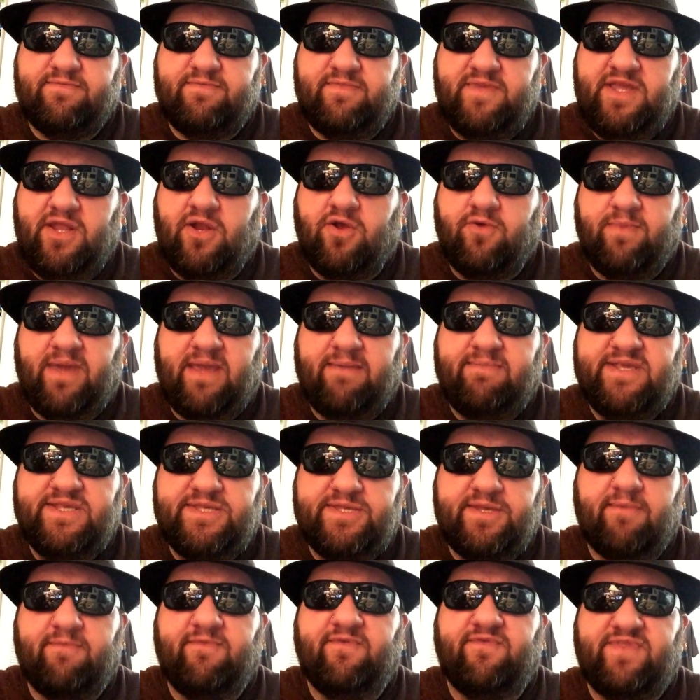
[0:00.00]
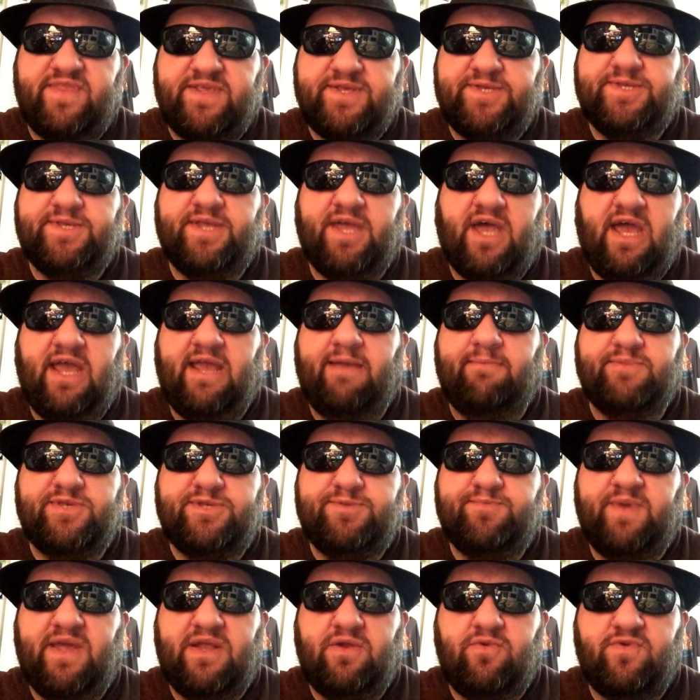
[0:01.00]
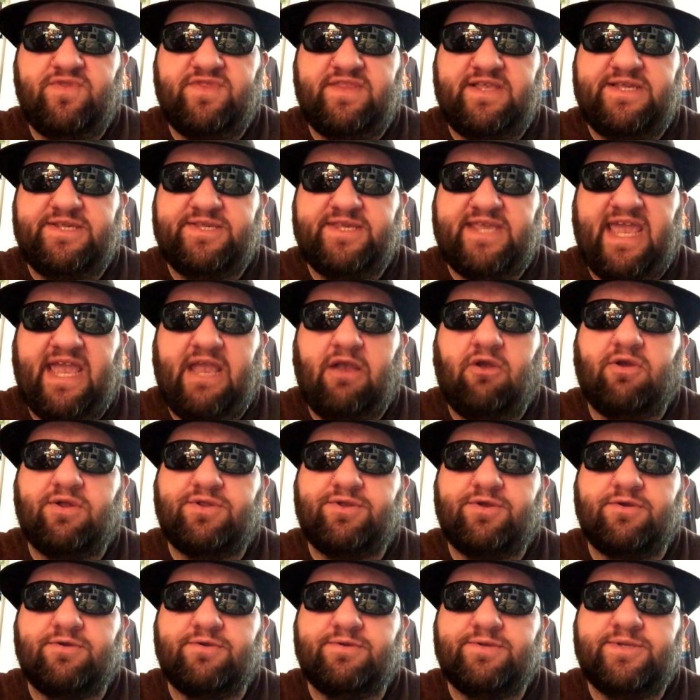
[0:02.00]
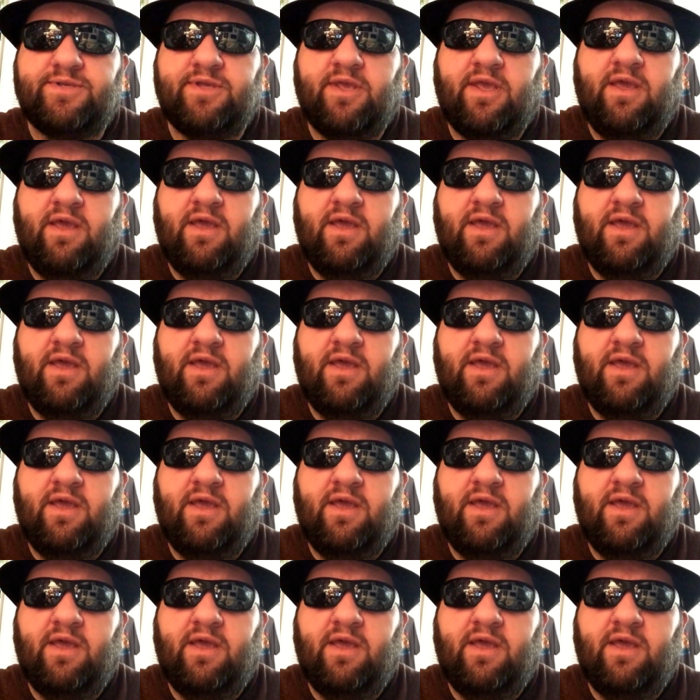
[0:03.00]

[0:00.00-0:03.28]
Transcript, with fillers: you know, maybe some of this time spent with these characters,